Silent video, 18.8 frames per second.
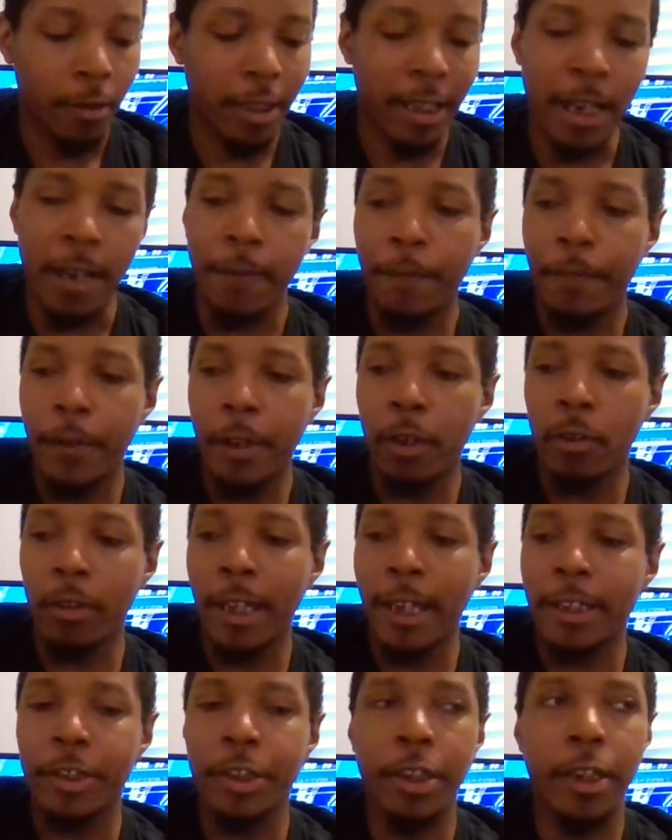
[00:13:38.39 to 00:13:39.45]
that I feel
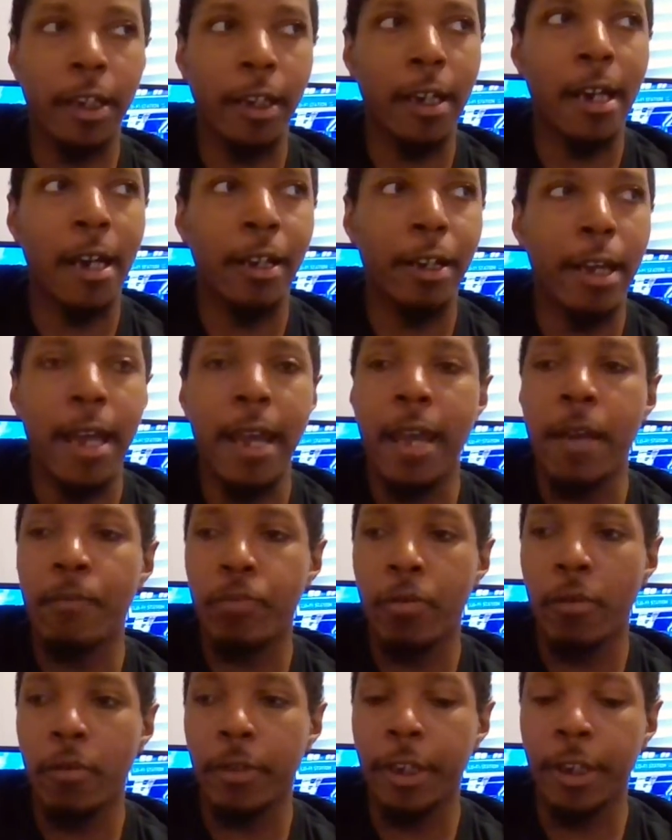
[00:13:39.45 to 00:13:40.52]
like she can kind of
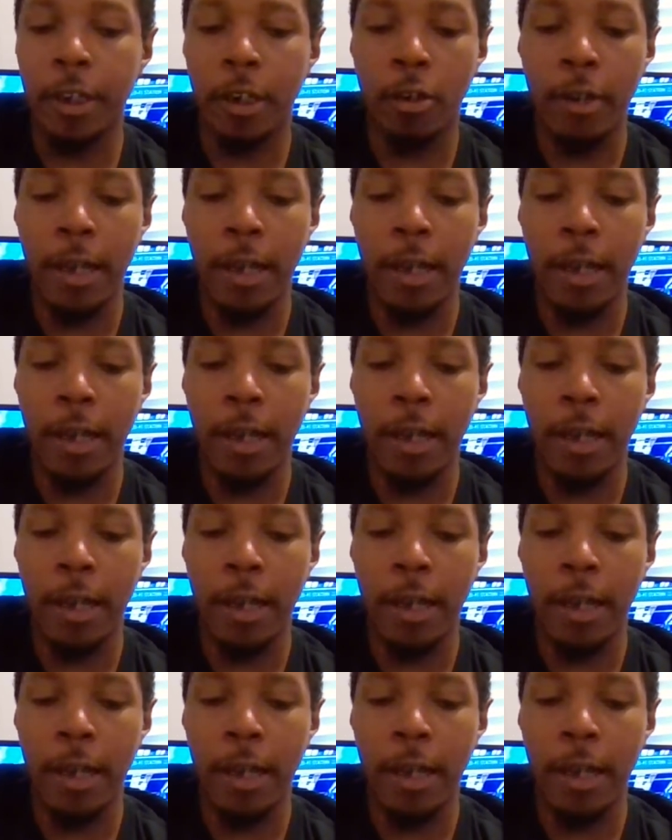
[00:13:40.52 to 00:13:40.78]
improvise